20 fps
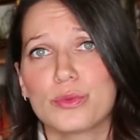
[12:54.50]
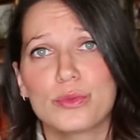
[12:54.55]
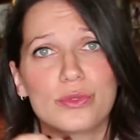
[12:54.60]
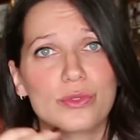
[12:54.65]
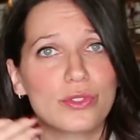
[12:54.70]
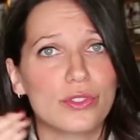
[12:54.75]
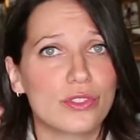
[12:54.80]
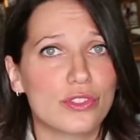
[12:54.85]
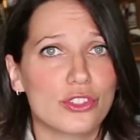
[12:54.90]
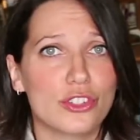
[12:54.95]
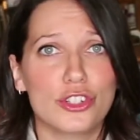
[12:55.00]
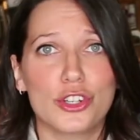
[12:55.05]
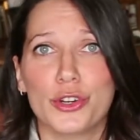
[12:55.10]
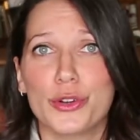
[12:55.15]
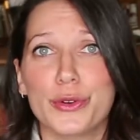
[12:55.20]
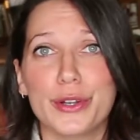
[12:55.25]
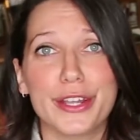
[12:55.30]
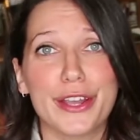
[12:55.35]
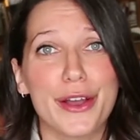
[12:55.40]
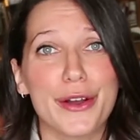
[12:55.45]

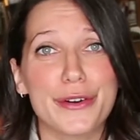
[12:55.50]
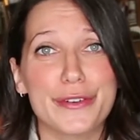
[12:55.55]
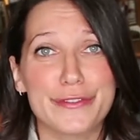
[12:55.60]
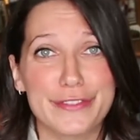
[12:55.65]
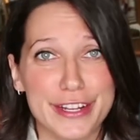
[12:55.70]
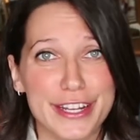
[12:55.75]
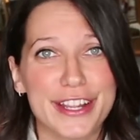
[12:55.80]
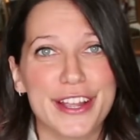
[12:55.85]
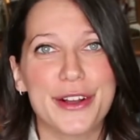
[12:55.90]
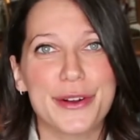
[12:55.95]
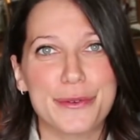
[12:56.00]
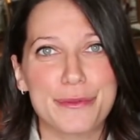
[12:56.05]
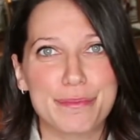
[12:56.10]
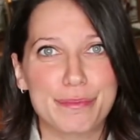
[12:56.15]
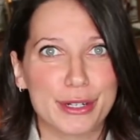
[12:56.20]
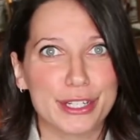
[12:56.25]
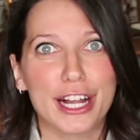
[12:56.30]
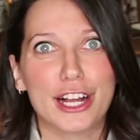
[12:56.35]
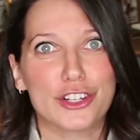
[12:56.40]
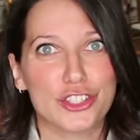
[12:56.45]
studio video
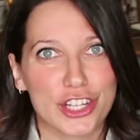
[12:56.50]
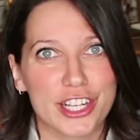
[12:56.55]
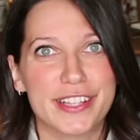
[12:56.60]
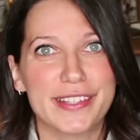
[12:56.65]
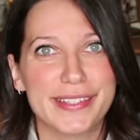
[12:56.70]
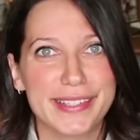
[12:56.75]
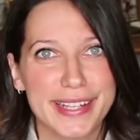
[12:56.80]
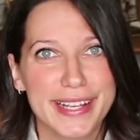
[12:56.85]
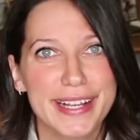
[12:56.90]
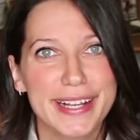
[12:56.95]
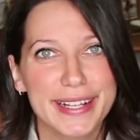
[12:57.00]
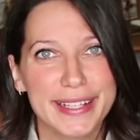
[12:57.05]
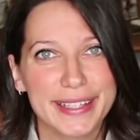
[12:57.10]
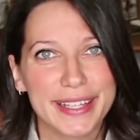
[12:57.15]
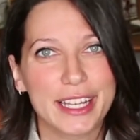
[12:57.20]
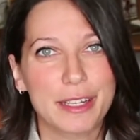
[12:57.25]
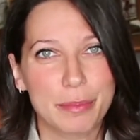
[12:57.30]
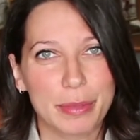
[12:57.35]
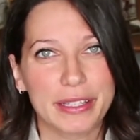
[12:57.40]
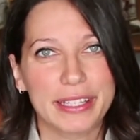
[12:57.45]
productions
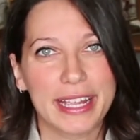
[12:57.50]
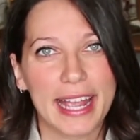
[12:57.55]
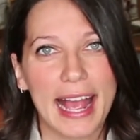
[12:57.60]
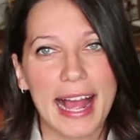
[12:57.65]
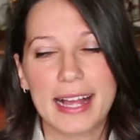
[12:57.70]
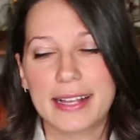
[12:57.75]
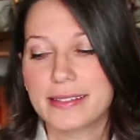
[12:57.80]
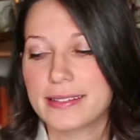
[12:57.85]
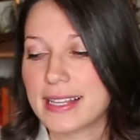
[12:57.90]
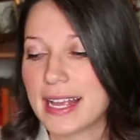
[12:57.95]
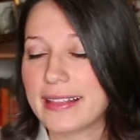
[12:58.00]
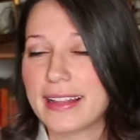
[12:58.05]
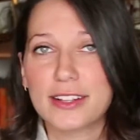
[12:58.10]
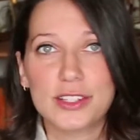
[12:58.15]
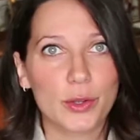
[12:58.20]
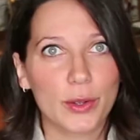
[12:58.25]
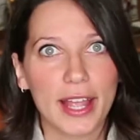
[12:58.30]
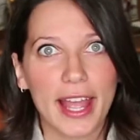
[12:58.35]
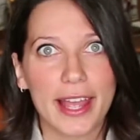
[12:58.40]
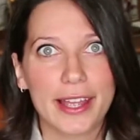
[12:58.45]
like Billie has. And that's
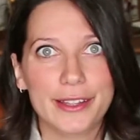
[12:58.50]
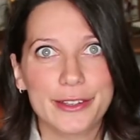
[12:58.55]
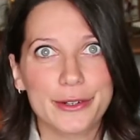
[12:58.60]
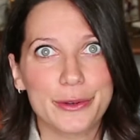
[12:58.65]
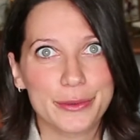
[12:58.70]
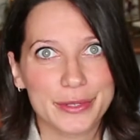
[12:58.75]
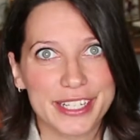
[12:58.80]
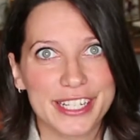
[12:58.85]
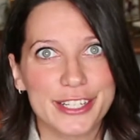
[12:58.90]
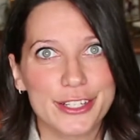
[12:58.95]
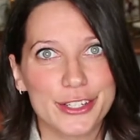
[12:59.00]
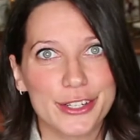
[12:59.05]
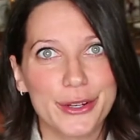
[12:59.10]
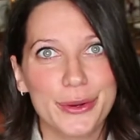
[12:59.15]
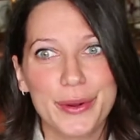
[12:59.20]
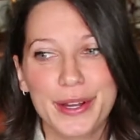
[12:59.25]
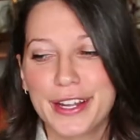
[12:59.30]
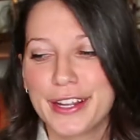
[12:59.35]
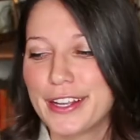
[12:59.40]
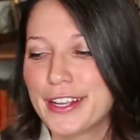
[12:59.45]
okay. You don't need
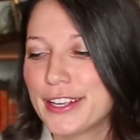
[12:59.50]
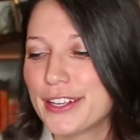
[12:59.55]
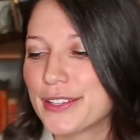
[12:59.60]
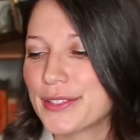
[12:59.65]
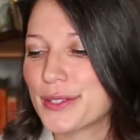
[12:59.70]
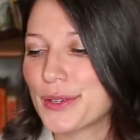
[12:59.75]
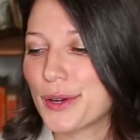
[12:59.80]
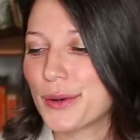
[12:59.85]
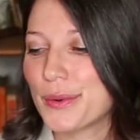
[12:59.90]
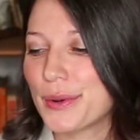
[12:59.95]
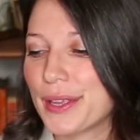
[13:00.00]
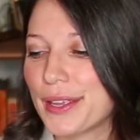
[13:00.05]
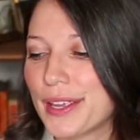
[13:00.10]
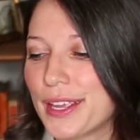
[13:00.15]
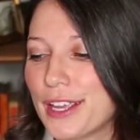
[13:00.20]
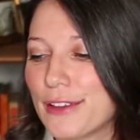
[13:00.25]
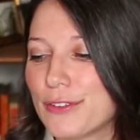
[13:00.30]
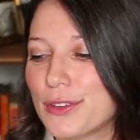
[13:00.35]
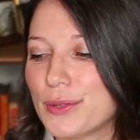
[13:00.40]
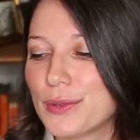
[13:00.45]
to. So
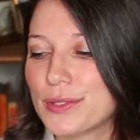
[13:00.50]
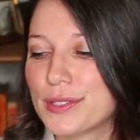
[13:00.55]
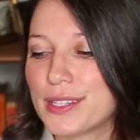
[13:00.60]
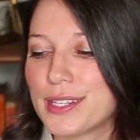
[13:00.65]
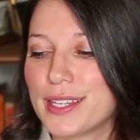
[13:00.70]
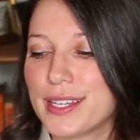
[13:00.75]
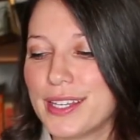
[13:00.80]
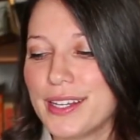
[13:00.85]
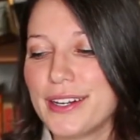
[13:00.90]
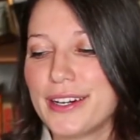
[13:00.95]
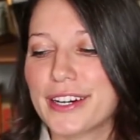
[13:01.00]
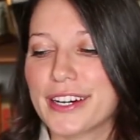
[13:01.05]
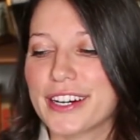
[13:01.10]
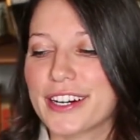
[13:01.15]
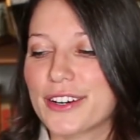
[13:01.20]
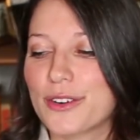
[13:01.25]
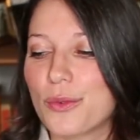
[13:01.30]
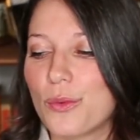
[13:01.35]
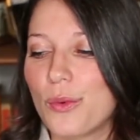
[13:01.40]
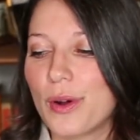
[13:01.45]
if you see
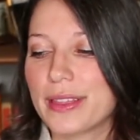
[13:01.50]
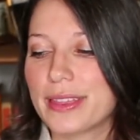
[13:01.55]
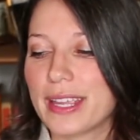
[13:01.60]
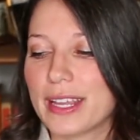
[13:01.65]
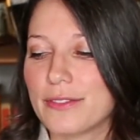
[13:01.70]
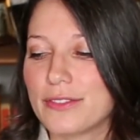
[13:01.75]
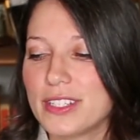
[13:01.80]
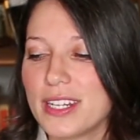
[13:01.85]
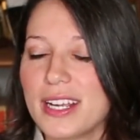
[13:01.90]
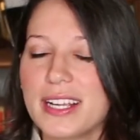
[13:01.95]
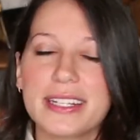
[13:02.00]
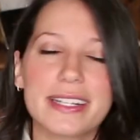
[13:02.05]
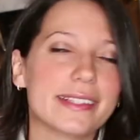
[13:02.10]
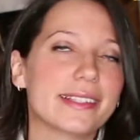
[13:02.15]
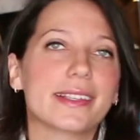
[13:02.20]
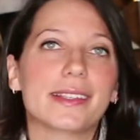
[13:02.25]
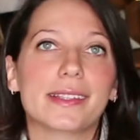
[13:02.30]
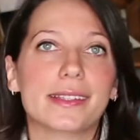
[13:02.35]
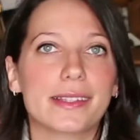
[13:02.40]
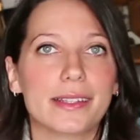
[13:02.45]
here, what they've done is
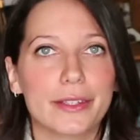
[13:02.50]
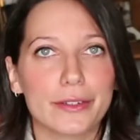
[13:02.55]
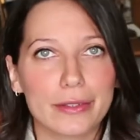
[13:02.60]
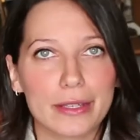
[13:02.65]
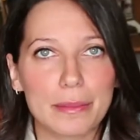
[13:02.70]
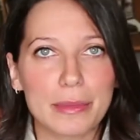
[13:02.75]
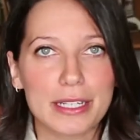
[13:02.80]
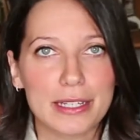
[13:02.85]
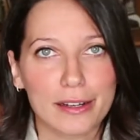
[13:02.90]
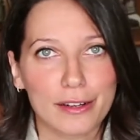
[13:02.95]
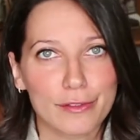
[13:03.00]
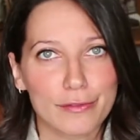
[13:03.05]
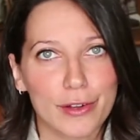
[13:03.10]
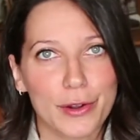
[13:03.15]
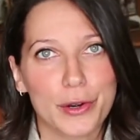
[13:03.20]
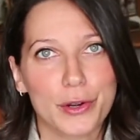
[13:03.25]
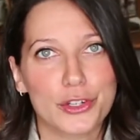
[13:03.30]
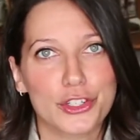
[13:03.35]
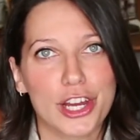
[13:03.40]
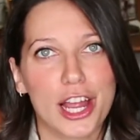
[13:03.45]
this has clearly been done in
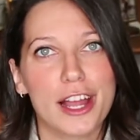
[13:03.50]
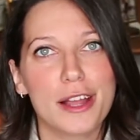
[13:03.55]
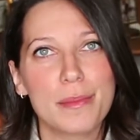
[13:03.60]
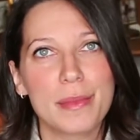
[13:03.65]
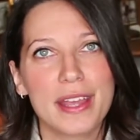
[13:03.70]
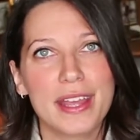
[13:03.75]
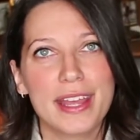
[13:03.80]
Photoshop,